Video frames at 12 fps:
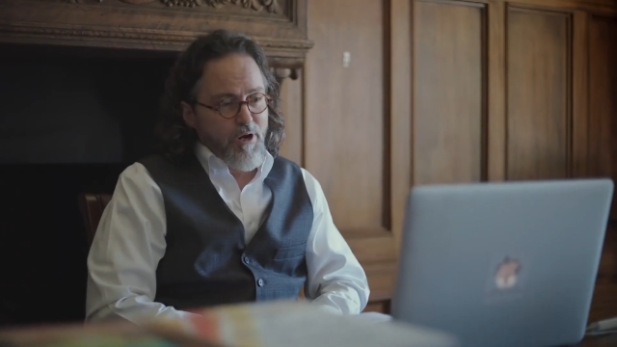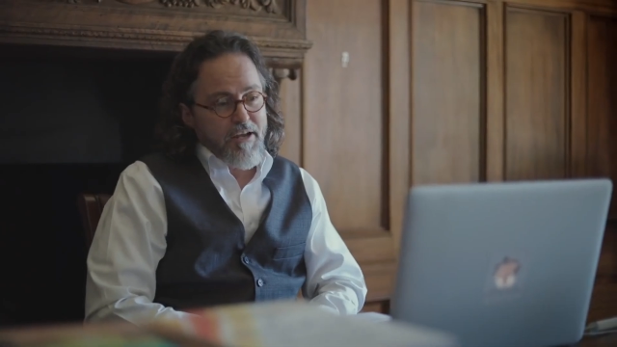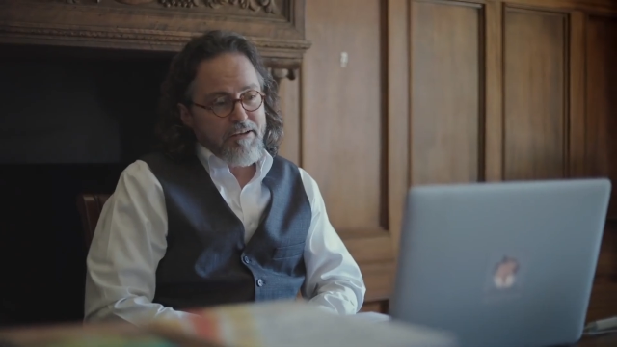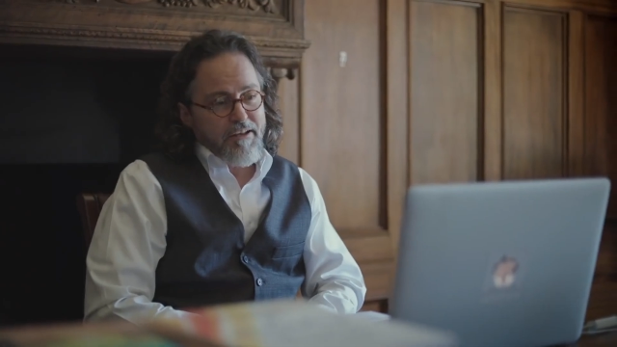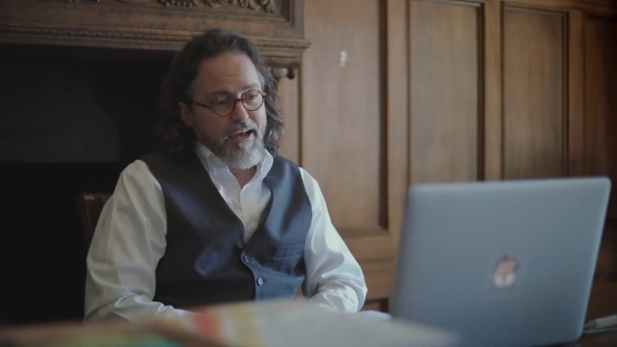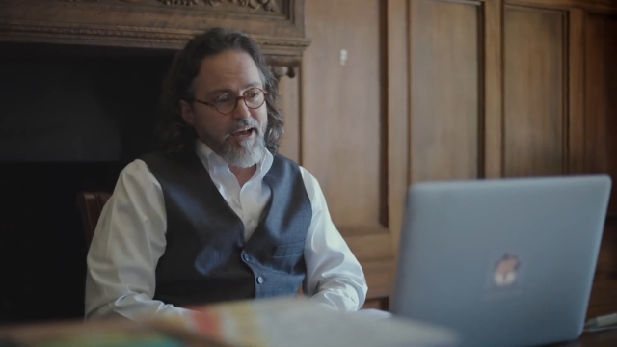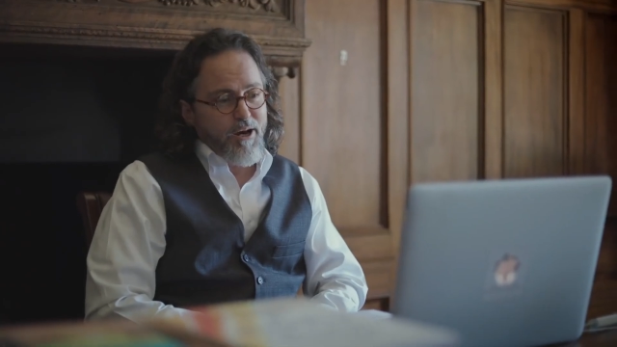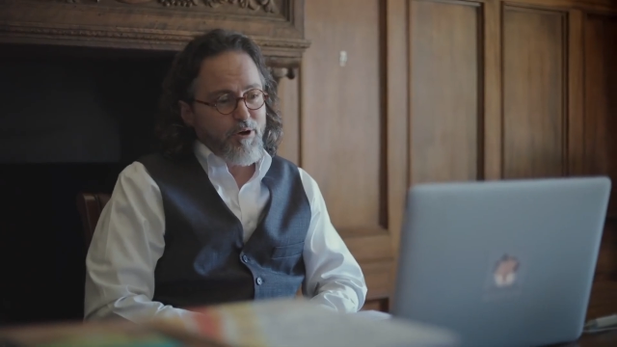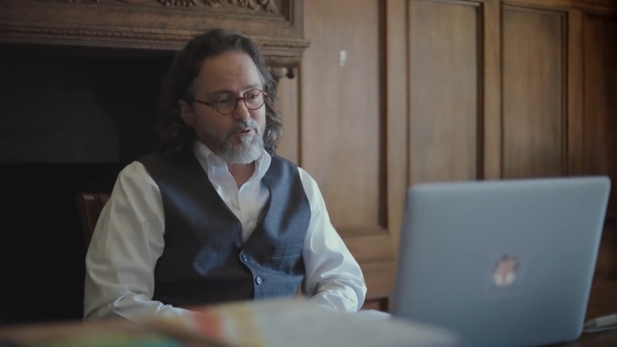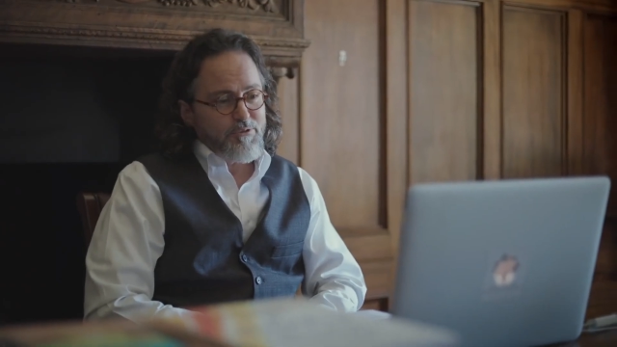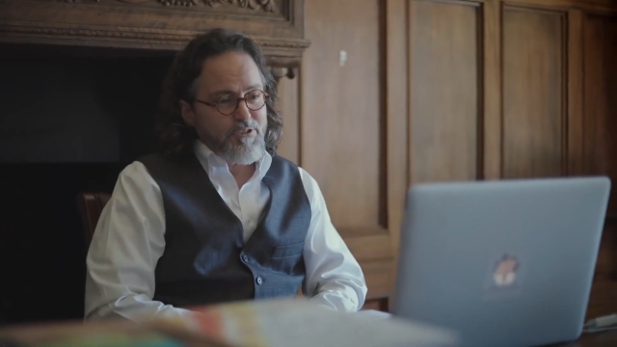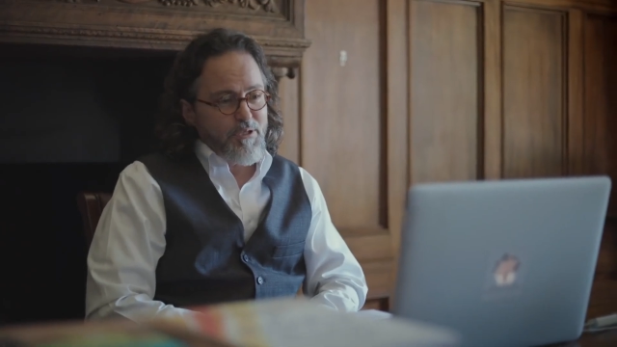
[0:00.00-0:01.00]
right
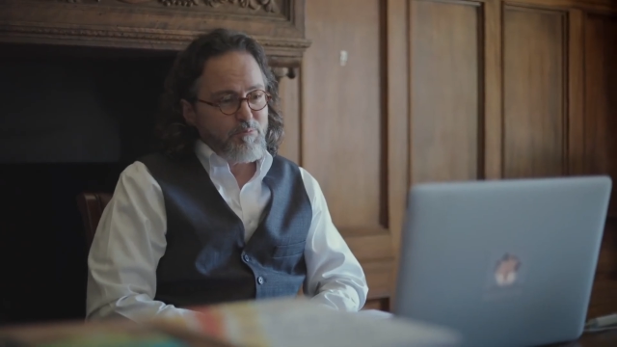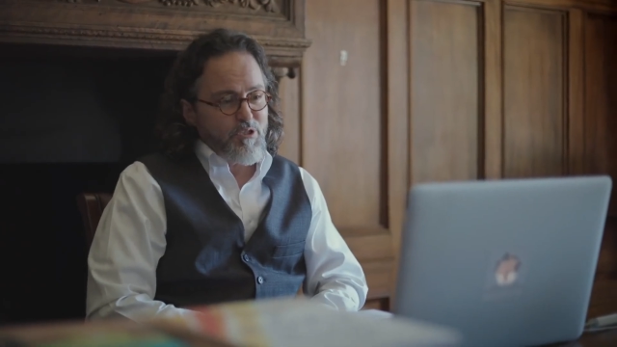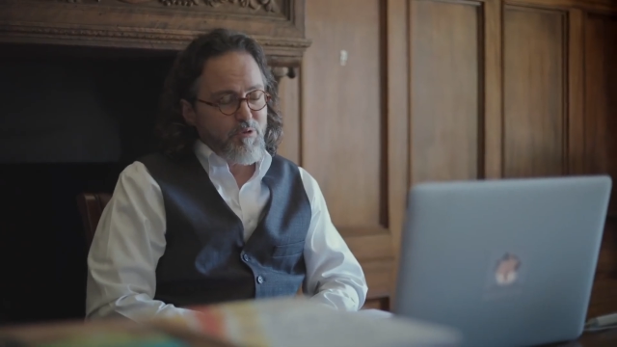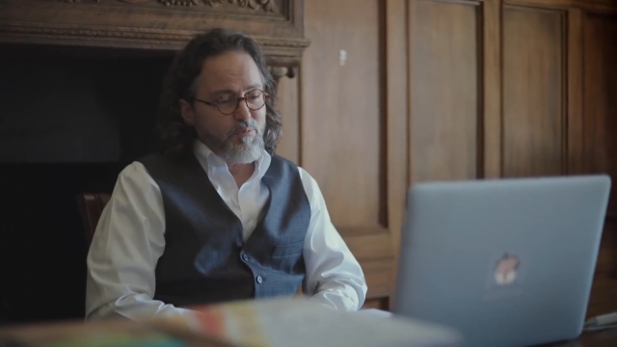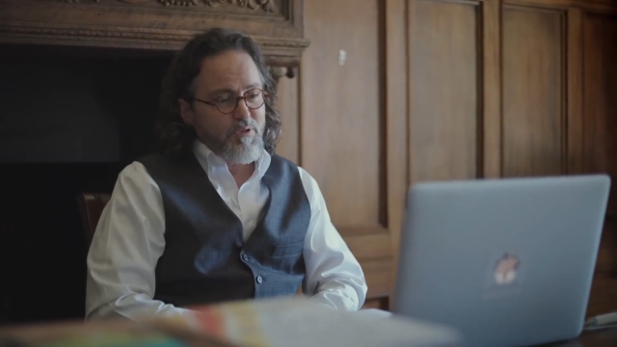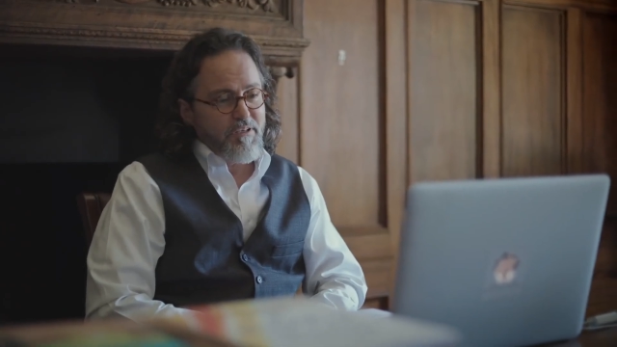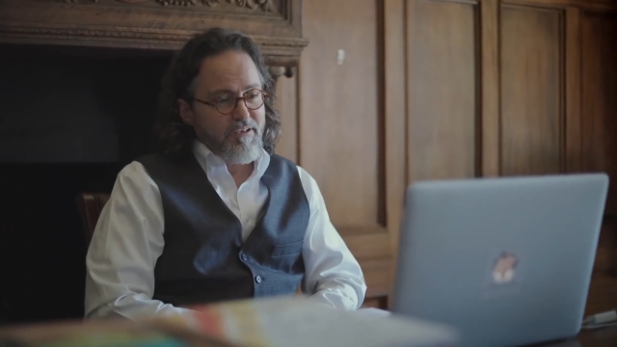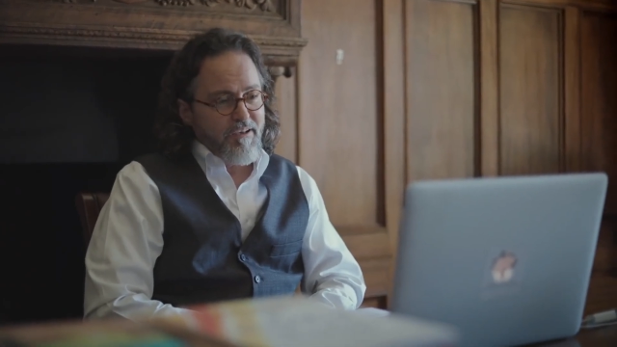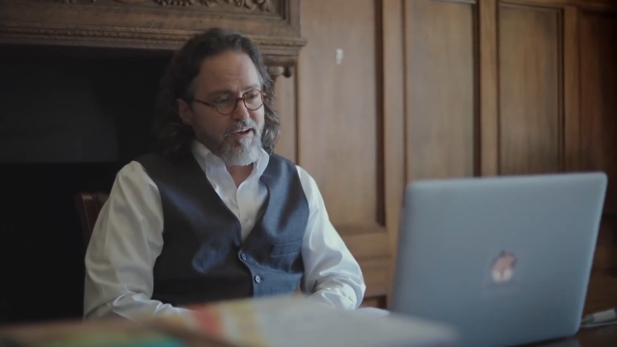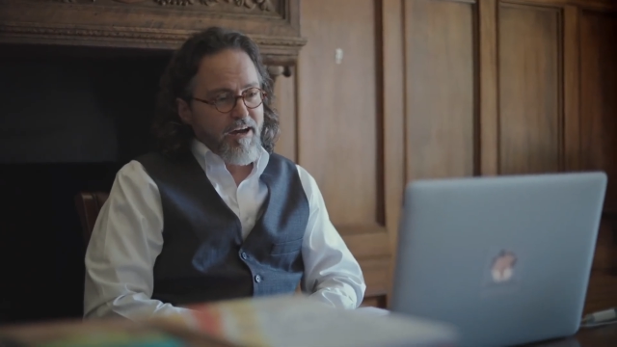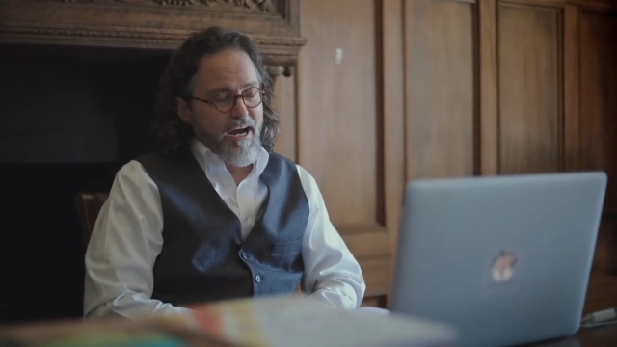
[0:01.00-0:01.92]
now seems to be,